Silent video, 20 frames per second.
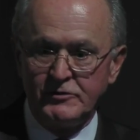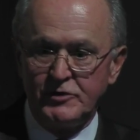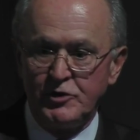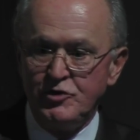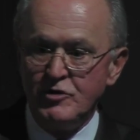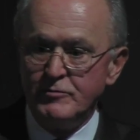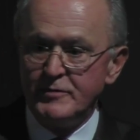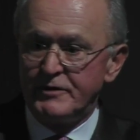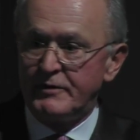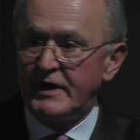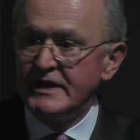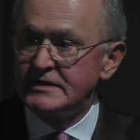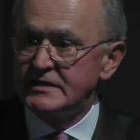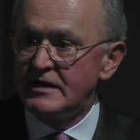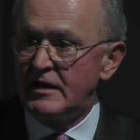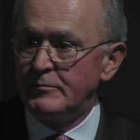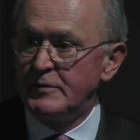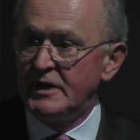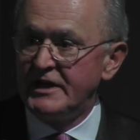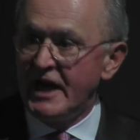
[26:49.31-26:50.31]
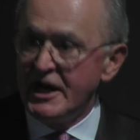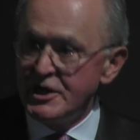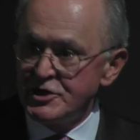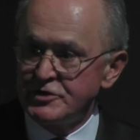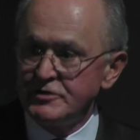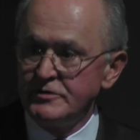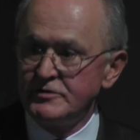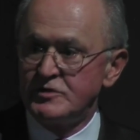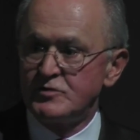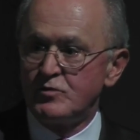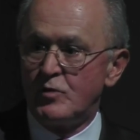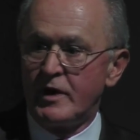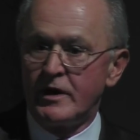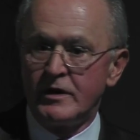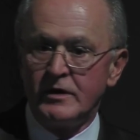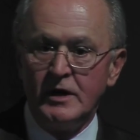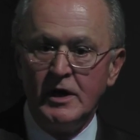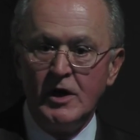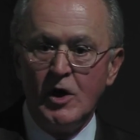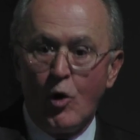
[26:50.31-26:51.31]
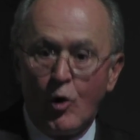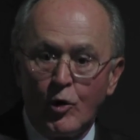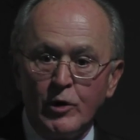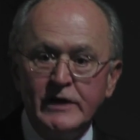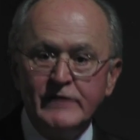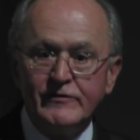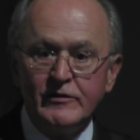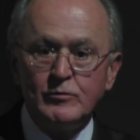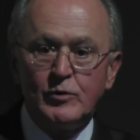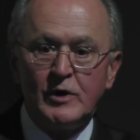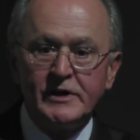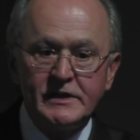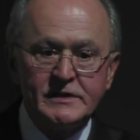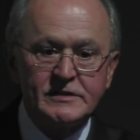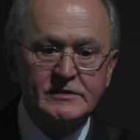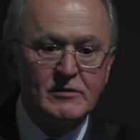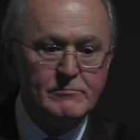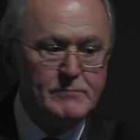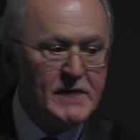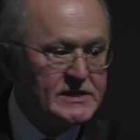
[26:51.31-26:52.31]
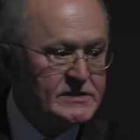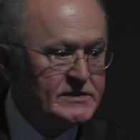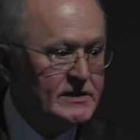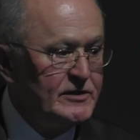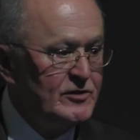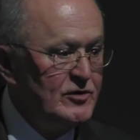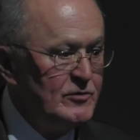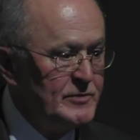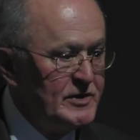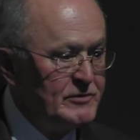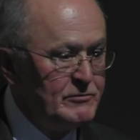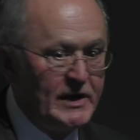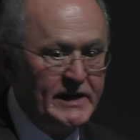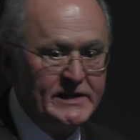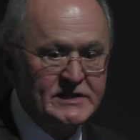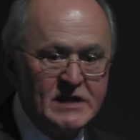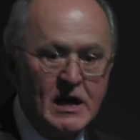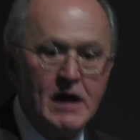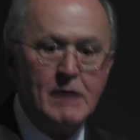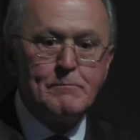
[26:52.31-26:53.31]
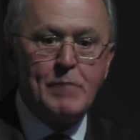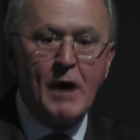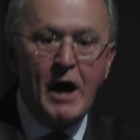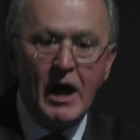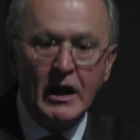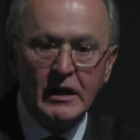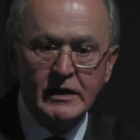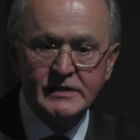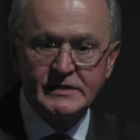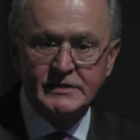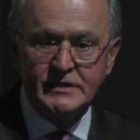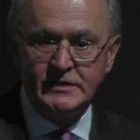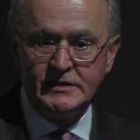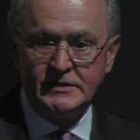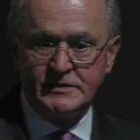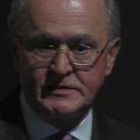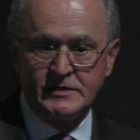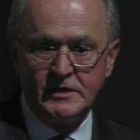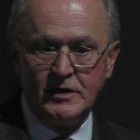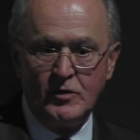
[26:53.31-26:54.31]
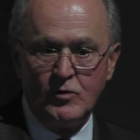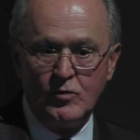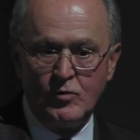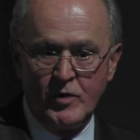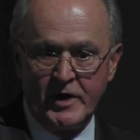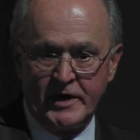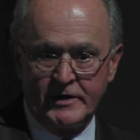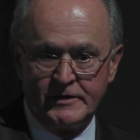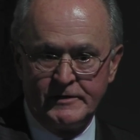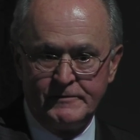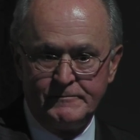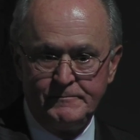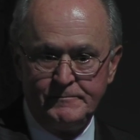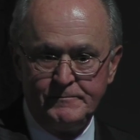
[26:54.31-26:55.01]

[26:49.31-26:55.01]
human rights obligations were, or even what its domestic human rights policies were.